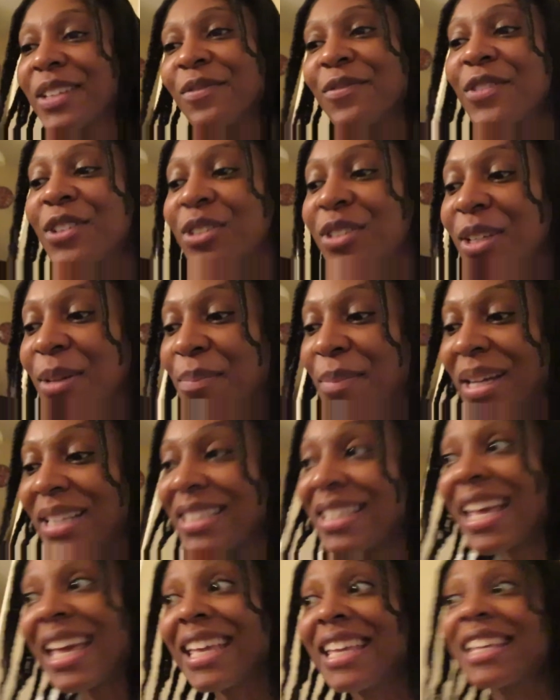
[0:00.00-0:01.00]
filled up my
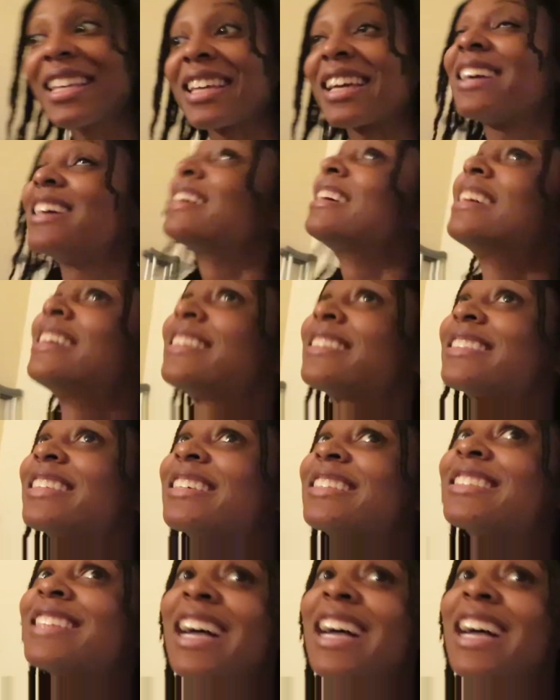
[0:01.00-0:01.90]
tank. The